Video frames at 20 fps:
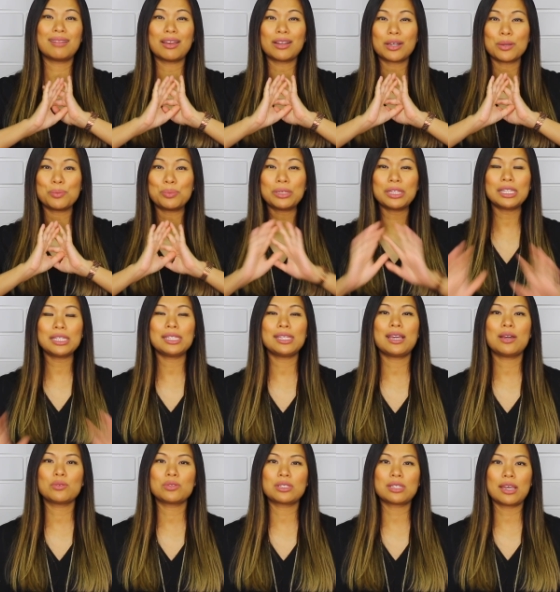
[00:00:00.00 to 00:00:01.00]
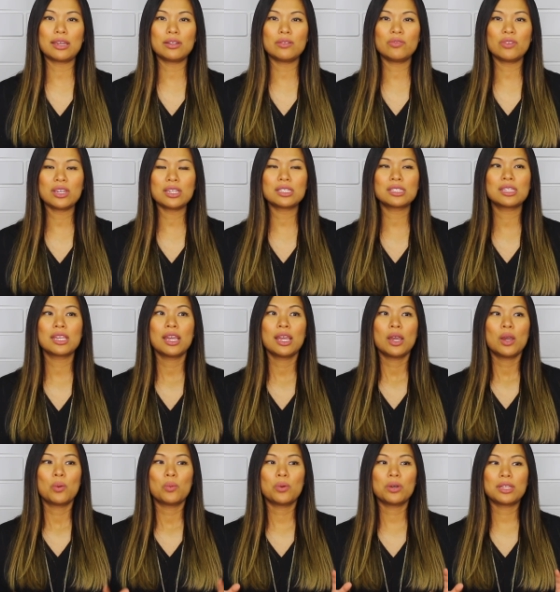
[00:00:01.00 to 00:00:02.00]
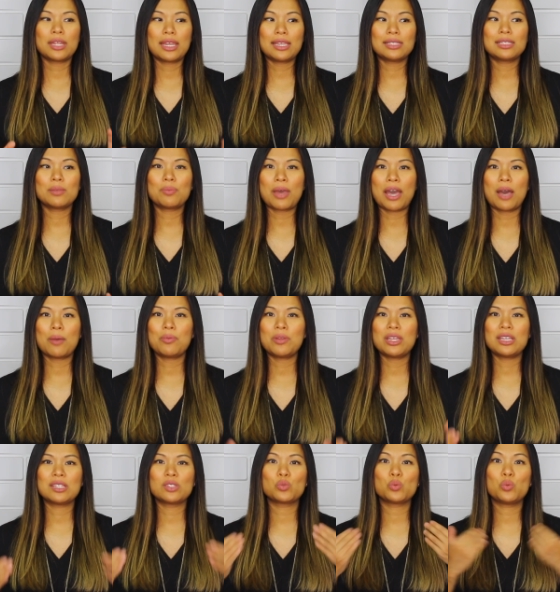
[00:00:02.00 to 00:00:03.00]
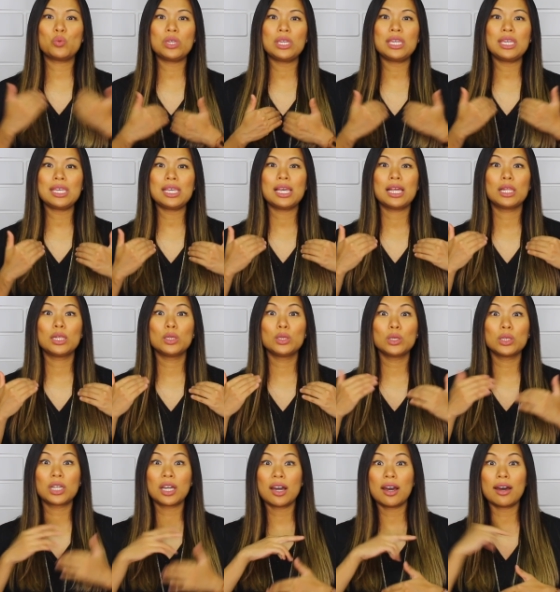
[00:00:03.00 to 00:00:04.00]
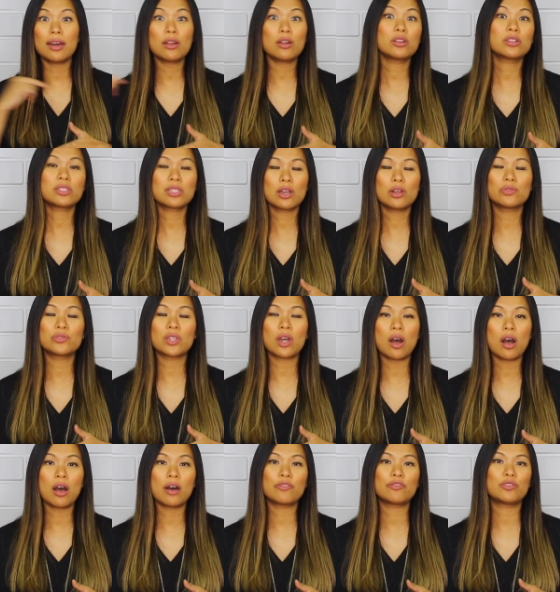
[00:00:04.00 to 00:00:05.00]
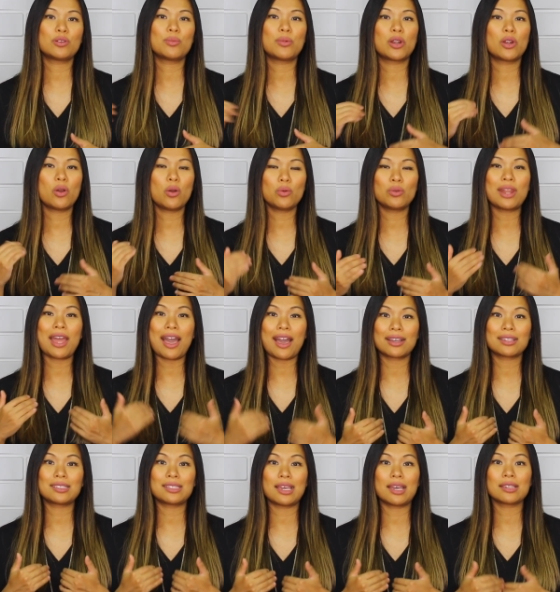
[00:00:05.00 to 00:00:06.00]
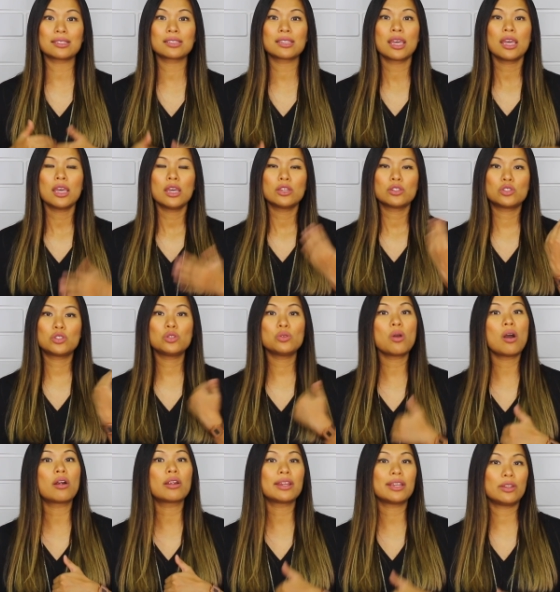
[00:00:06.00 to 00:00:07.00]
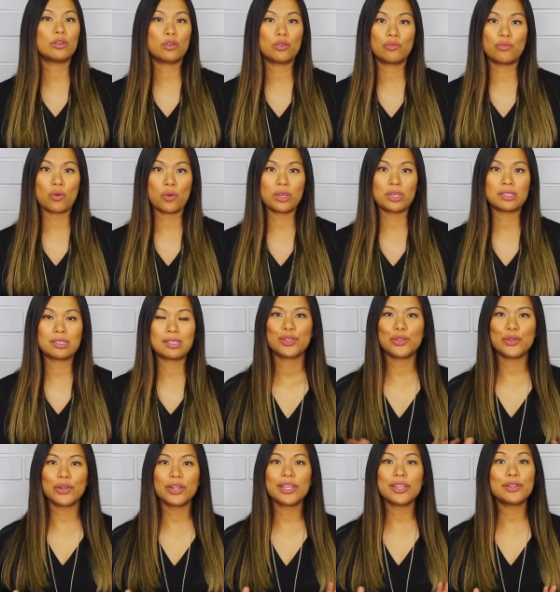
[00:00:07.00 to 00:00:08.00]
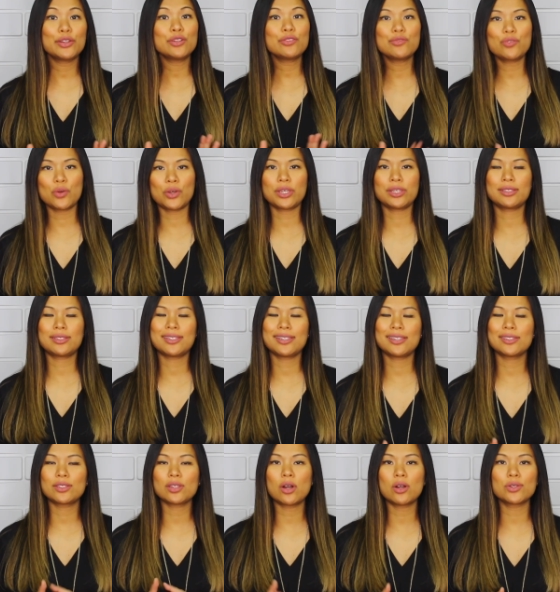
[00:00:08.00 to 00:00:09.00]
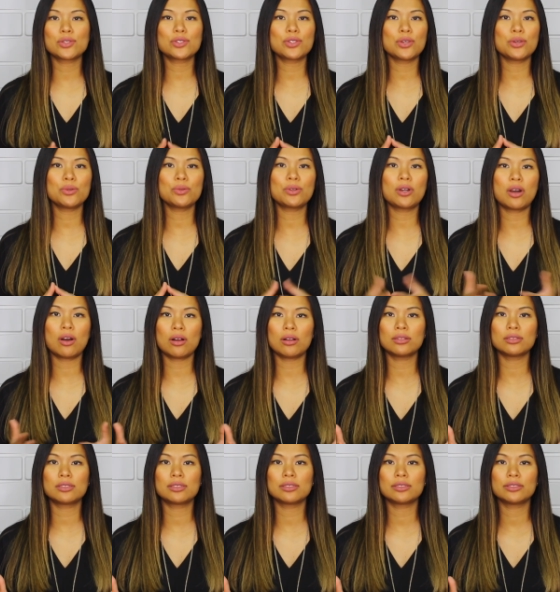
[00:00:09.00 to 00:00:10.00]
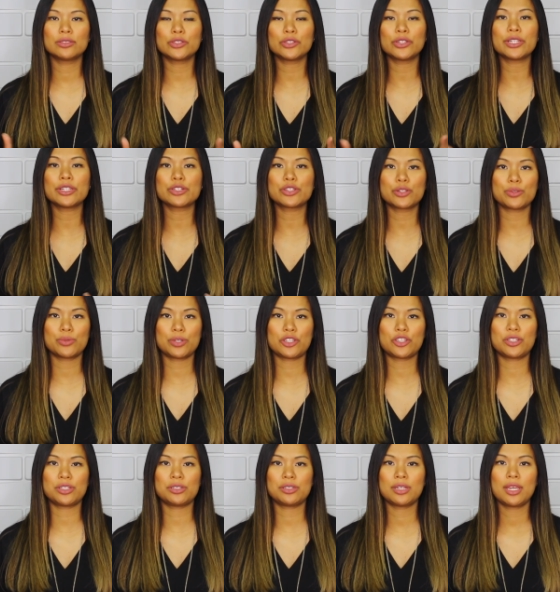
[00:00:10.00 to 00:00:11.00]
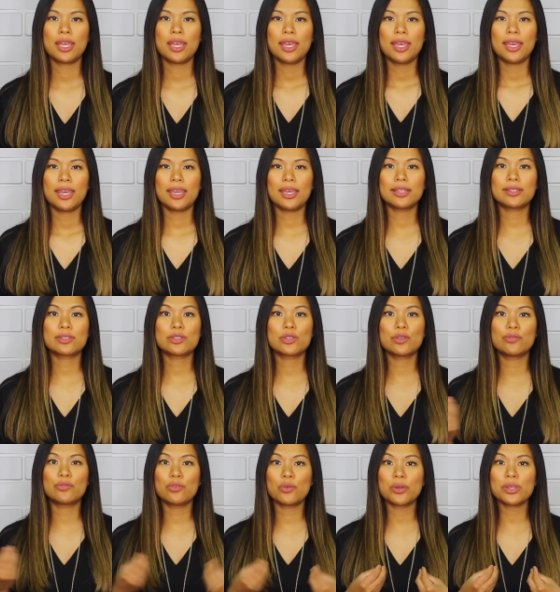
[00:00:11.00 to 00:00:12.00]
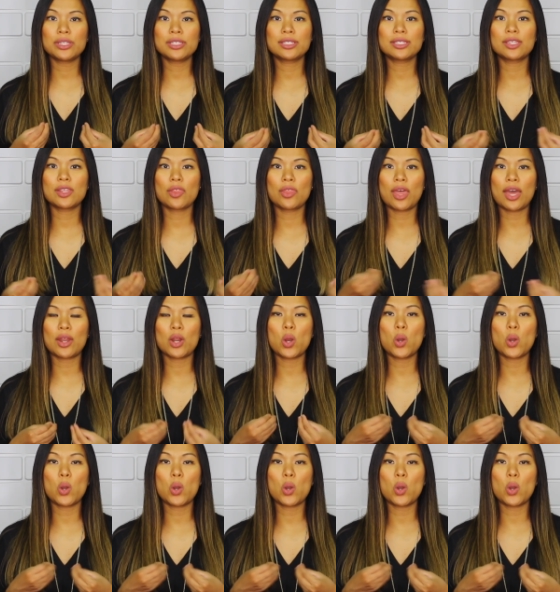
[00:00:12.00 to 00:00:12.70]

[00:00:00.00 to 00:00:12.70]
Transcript: completely outside of us, what ends up happening is we cut ourselves off from our own access to our inner voice. Your inner voice is also called your intuition. It's the voice that